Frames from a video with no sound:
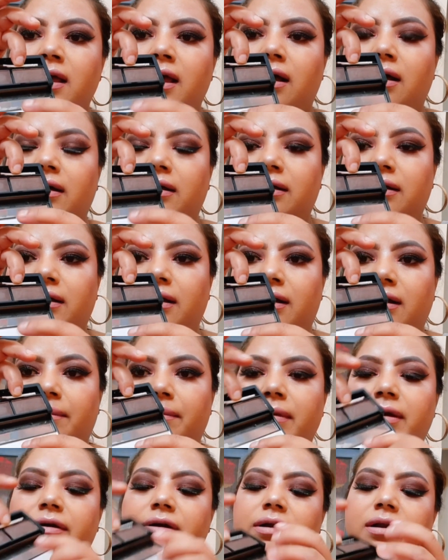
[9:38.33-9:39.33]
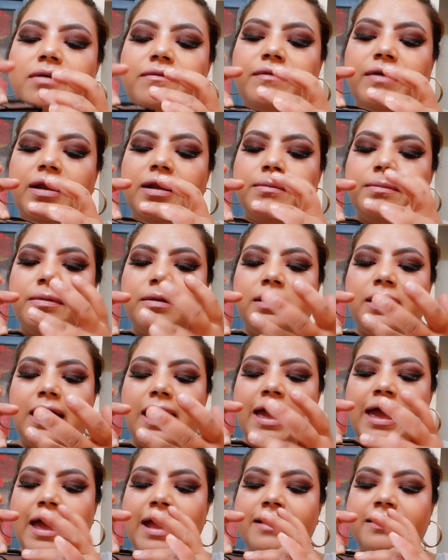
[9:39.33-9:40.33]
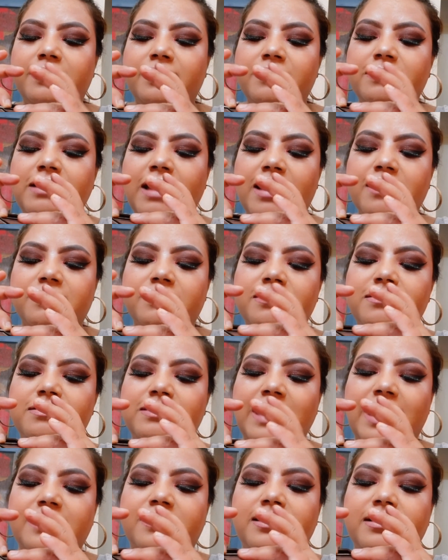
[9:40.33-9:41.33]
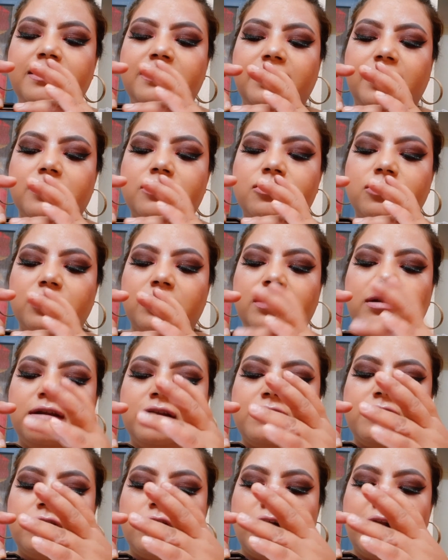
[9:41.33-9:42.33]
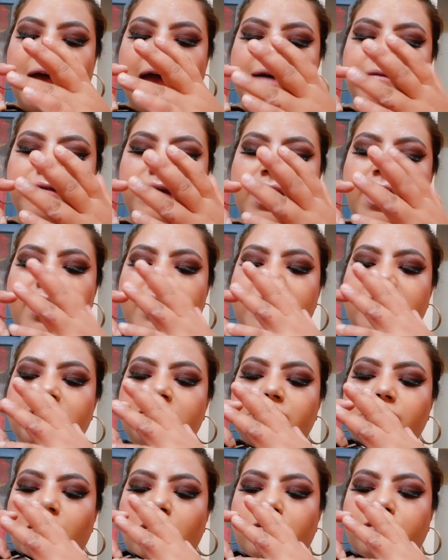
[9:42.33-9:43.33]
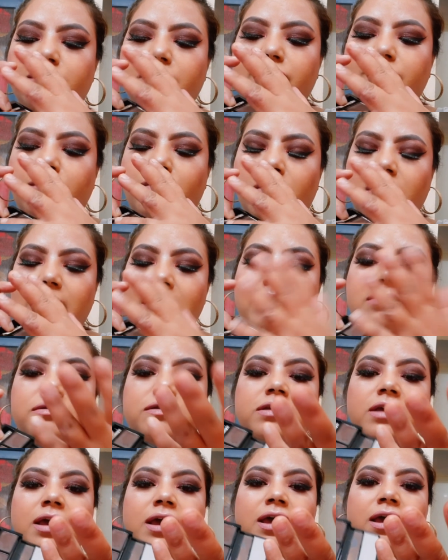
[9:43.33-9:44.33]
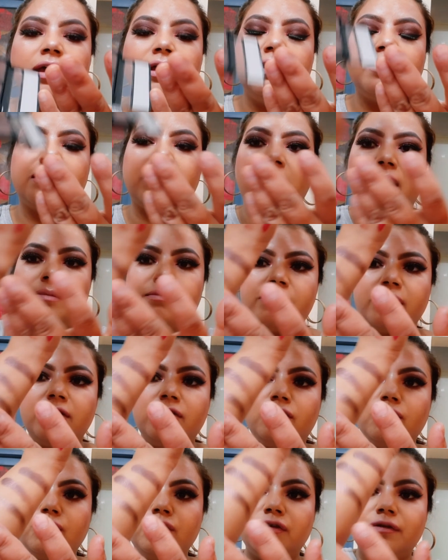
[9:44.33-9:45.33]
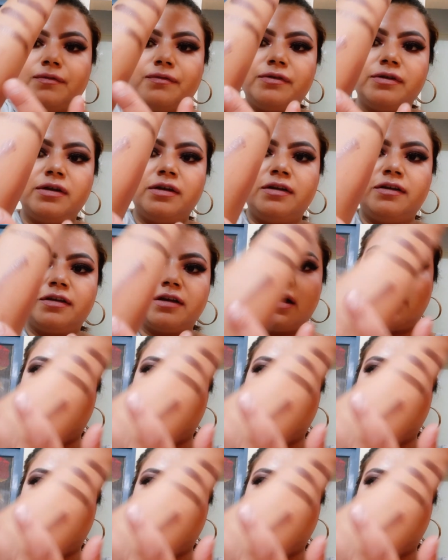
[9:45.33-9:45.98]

a mirror available, and this has the satin touch. It does not have any sort of a fallout. It comes in two different